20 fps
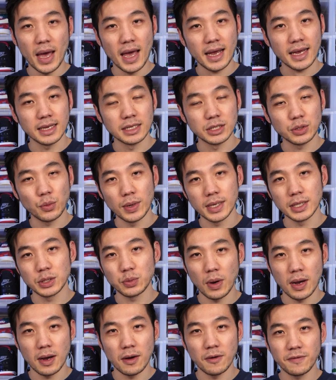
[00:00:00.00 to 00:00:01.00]
back in
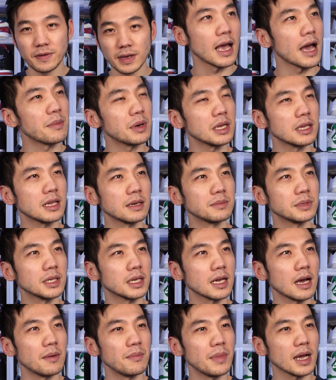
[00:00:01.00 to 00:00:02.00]
2012. How many times did
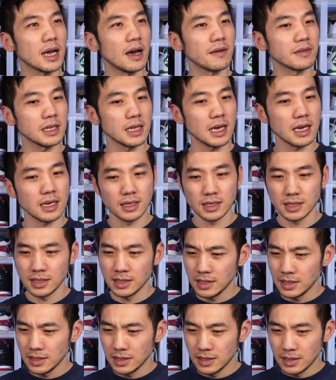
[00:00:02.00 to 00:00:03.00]
it come back after that?
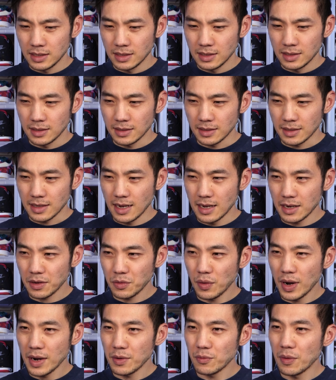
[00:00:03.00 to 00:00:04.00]
Can't
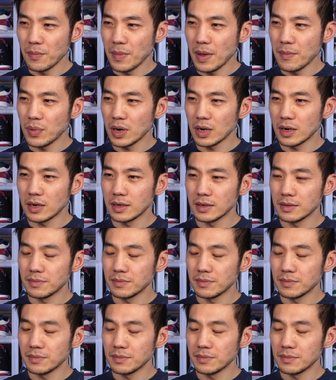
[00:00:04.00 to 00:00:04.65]
quite remember,